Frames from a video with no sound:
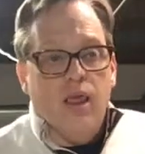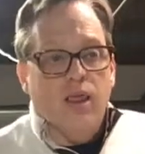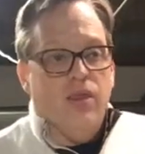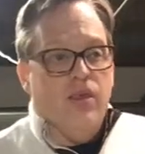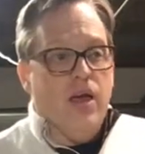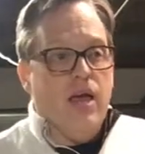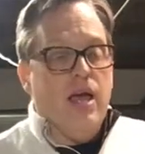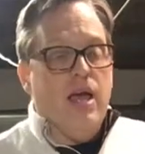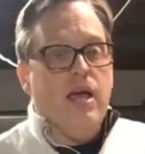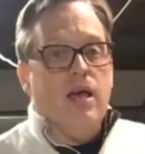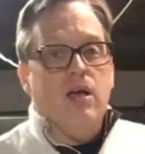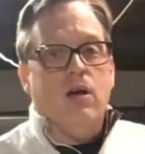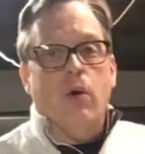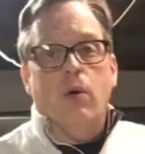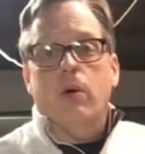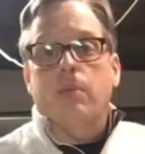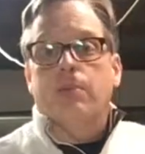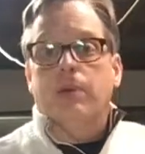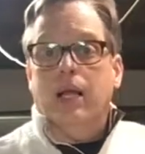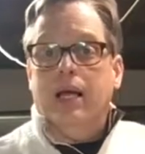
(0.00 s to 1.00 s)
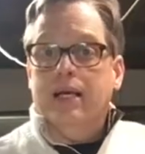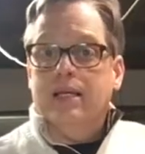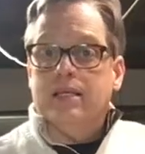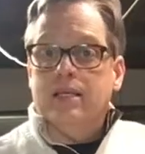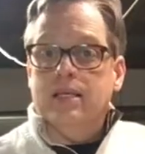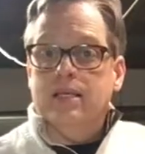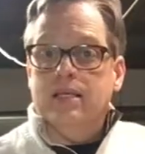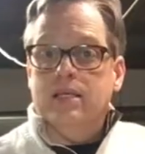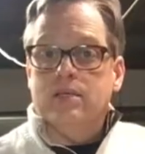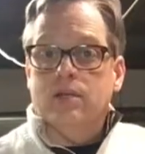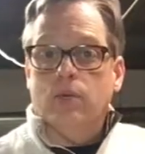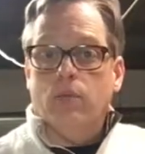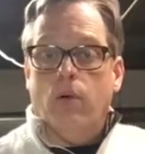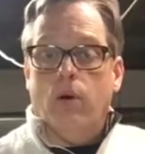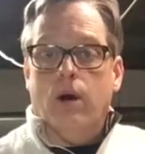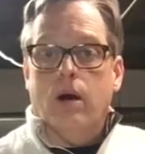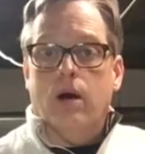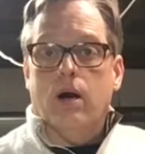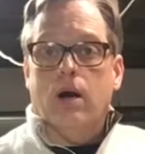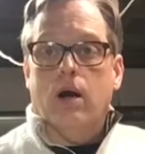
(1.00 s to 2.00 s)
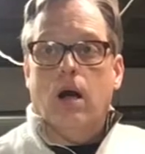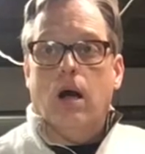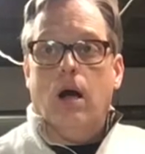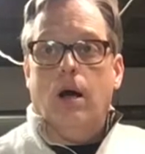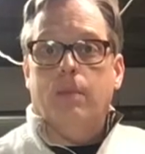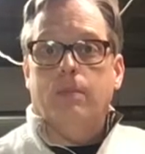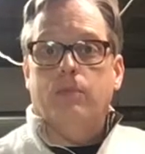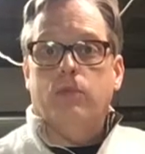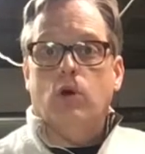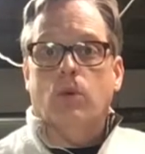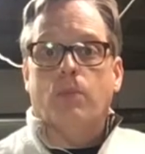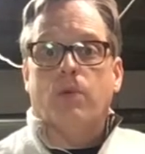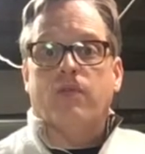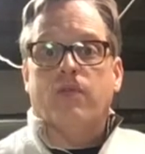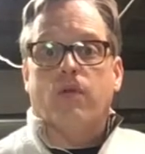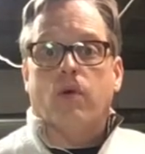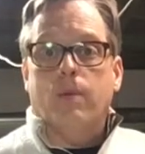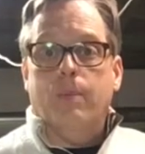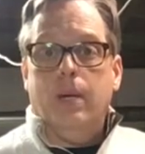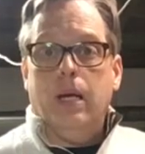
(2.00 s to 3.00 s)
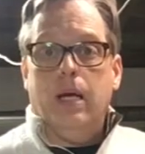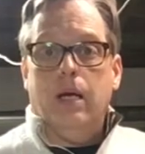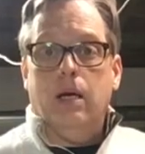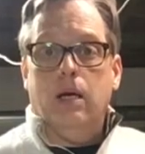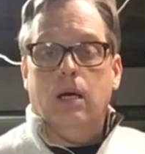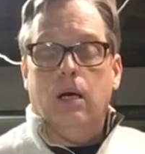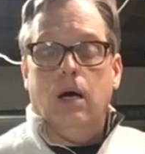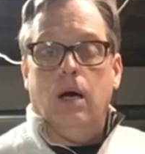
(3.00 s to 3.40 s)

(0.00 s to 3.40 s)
they go to places where you're performing